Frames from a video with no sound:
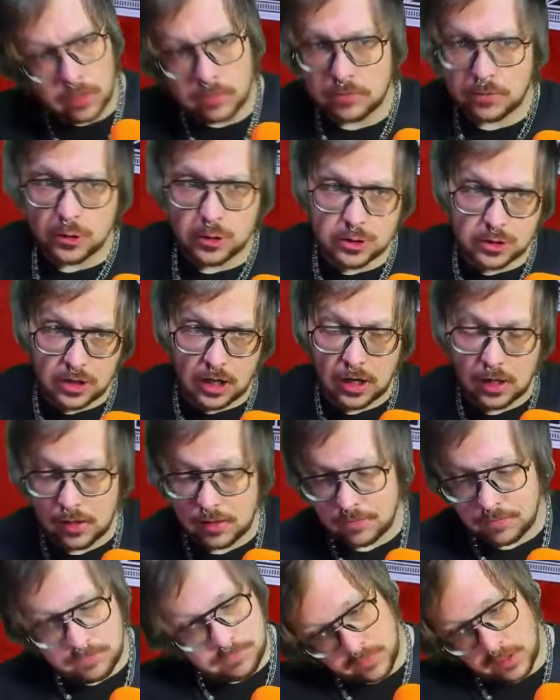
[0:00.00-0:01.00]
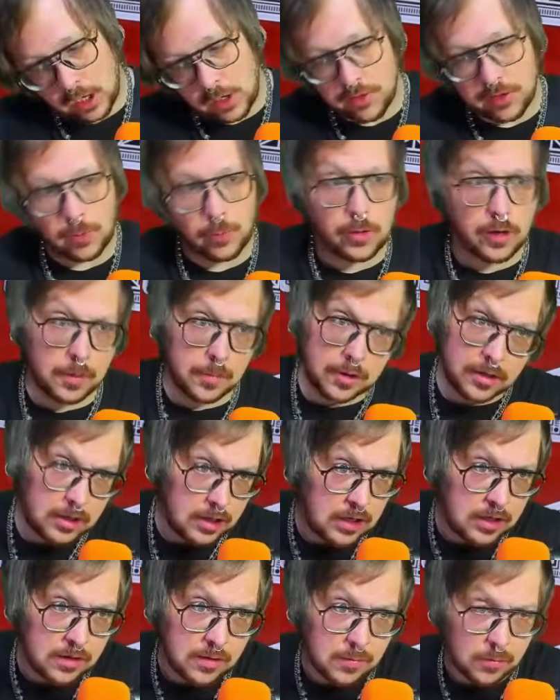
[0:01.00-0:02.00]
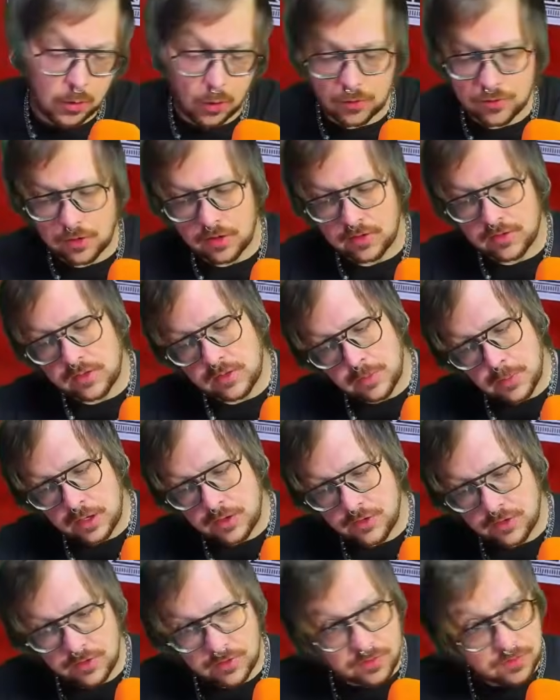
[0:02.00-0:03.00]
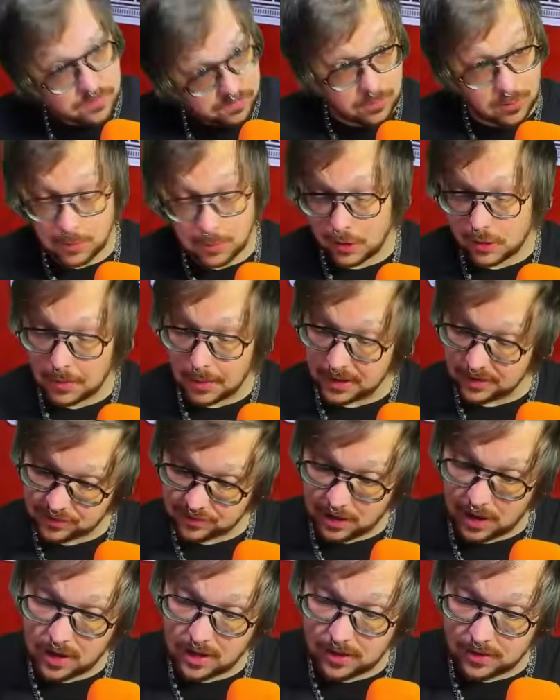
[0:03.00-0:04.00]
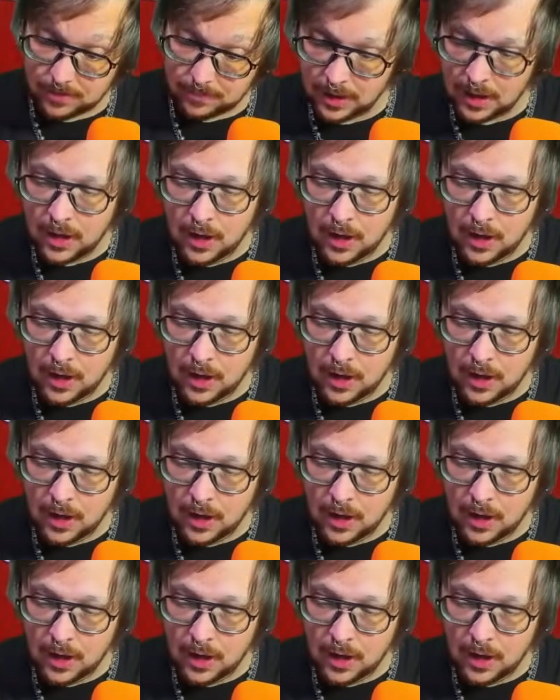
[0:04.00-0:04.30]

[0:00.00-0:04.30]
just saying. I don't think we're going to be needing them roll charts as much as the book might say.